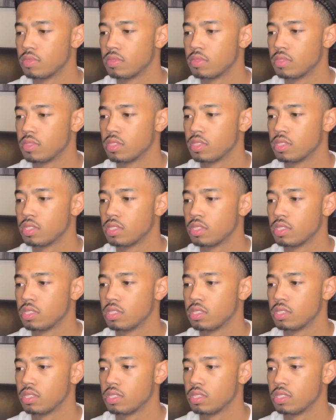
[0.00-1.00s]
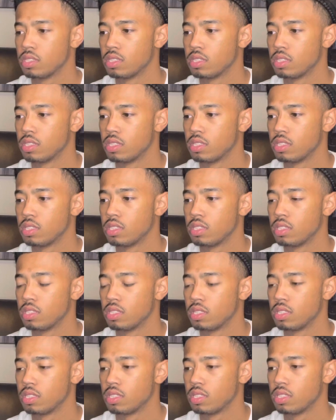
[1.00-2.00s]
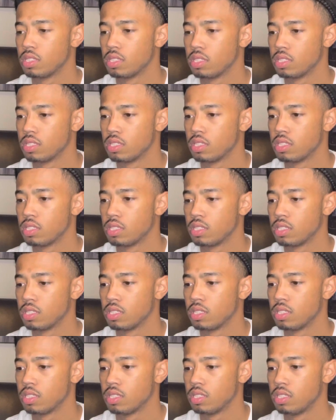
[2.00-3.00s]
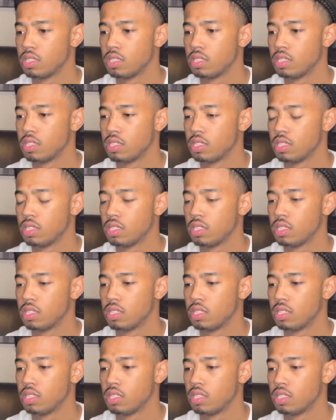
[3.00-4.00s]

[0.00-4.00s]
Nothing is said.